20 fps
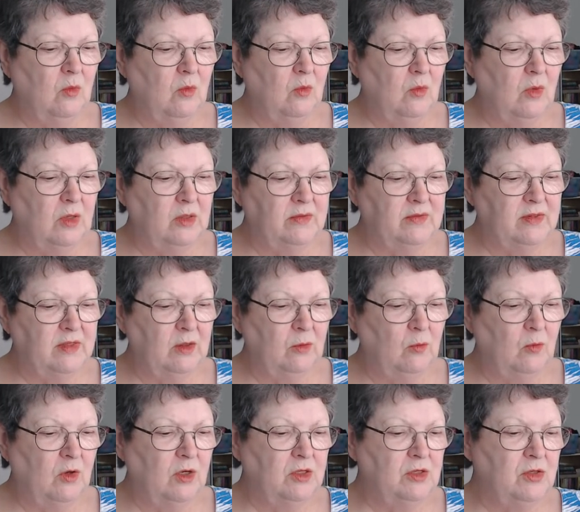let's see,
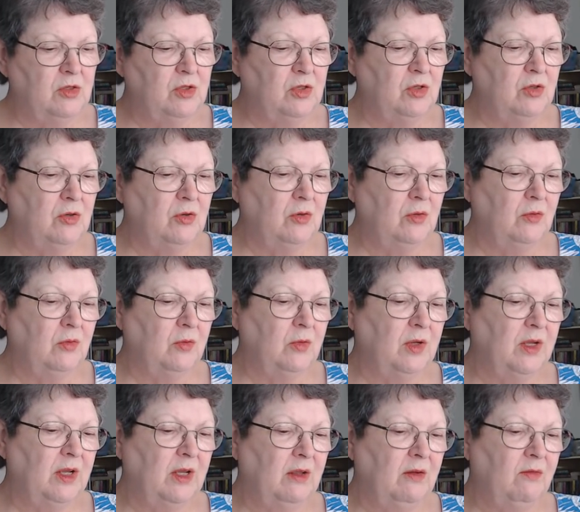1, 2, 3,
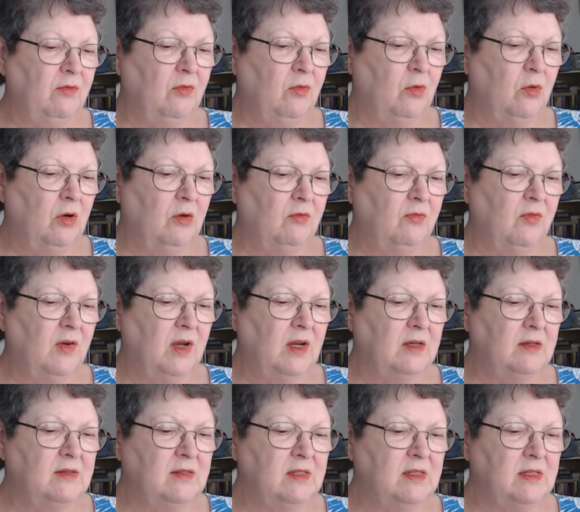4, 5,
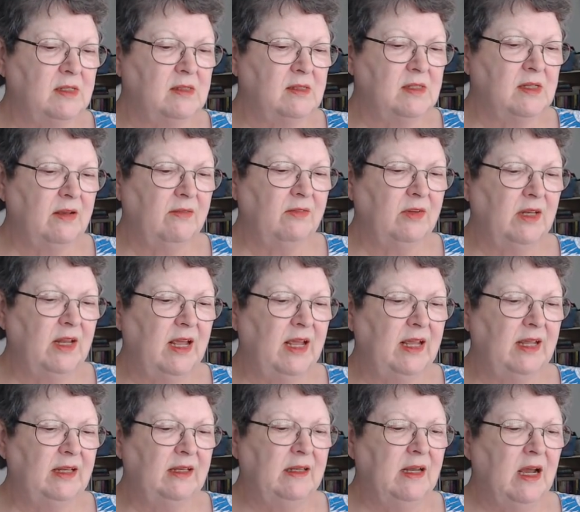6, 7, 8,
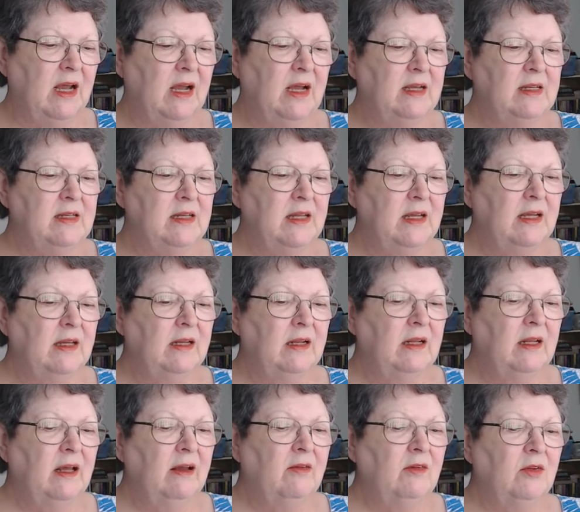9, 10,
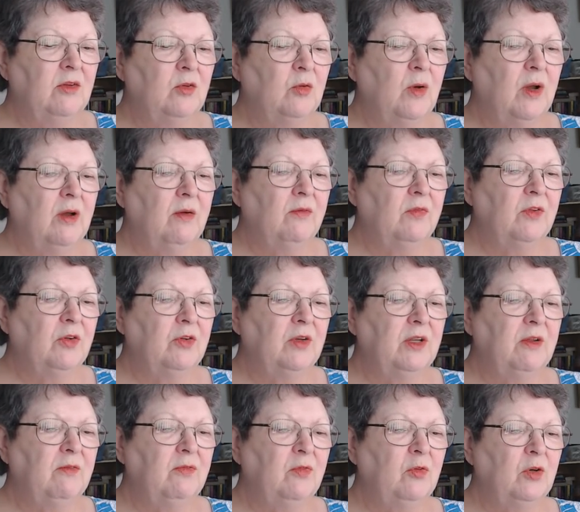11, 12, 13,
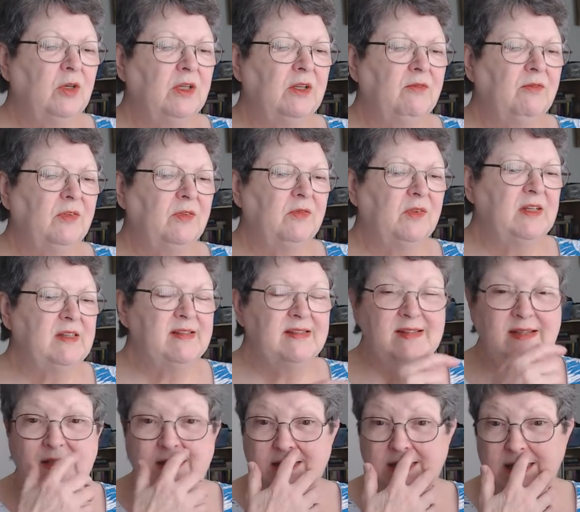14, 15,
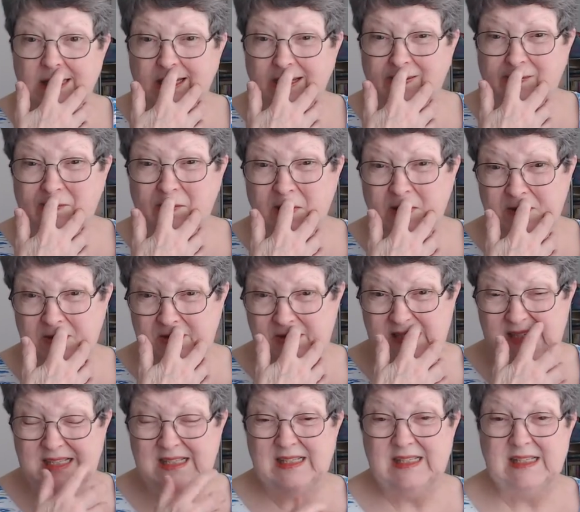16 rows
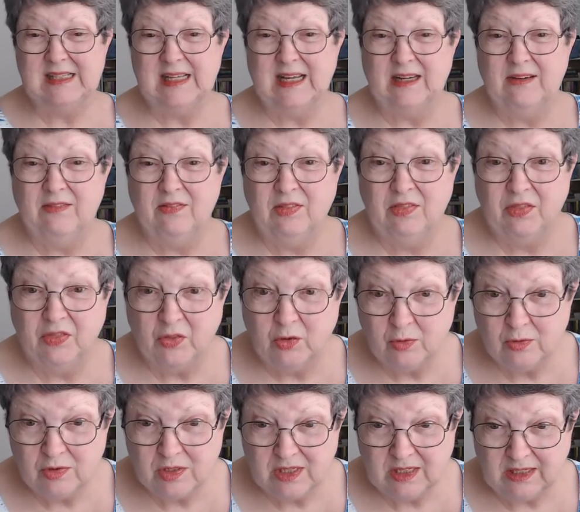instead of
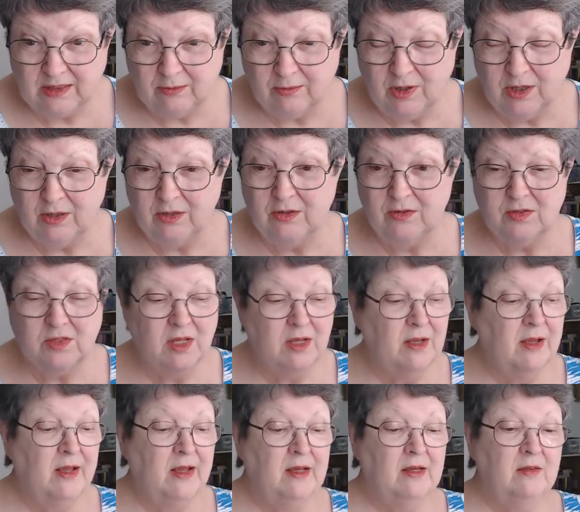13 rows
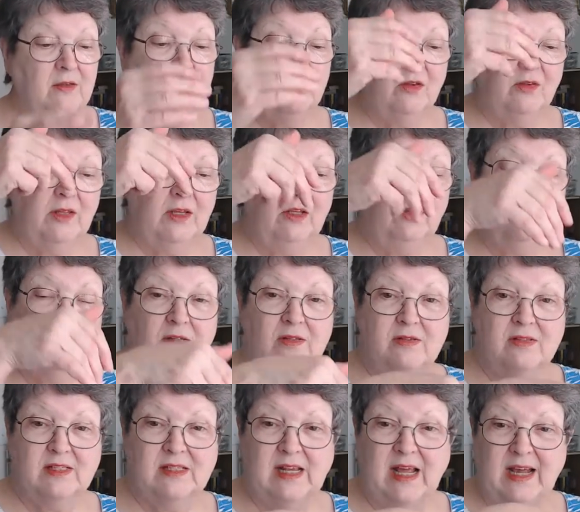so that you can
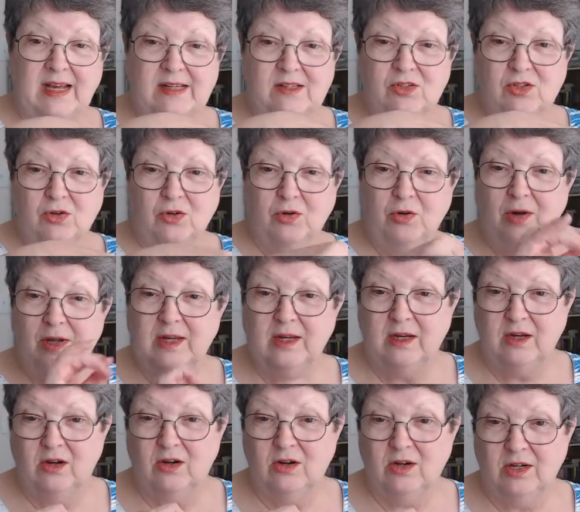slide your credit
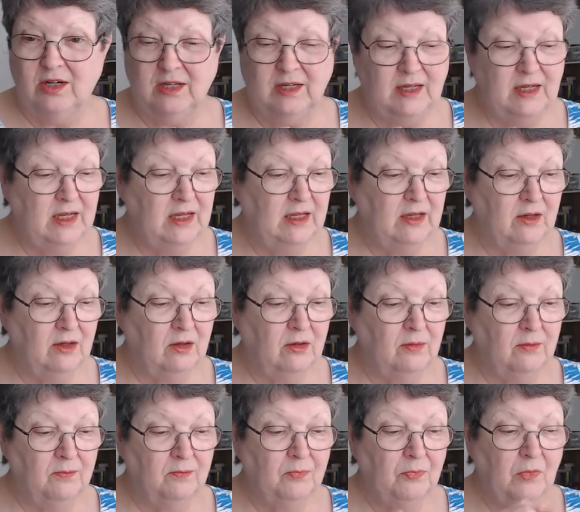card in here
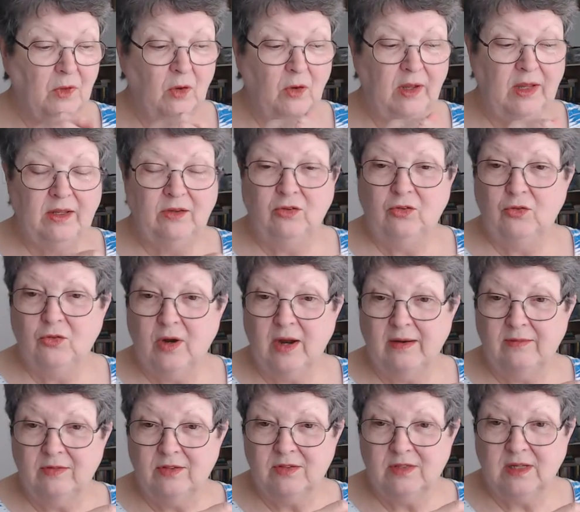and your
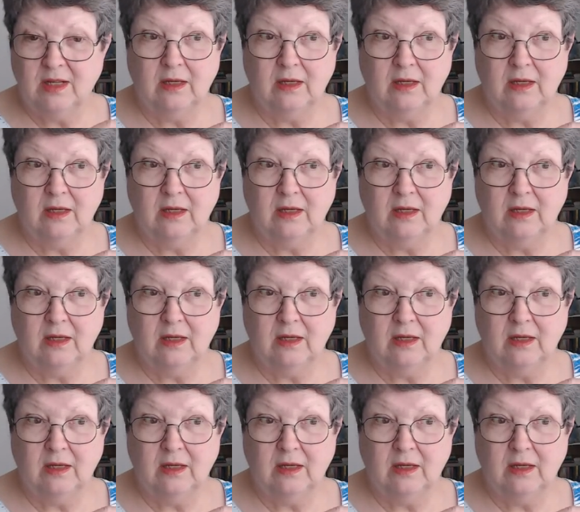driver's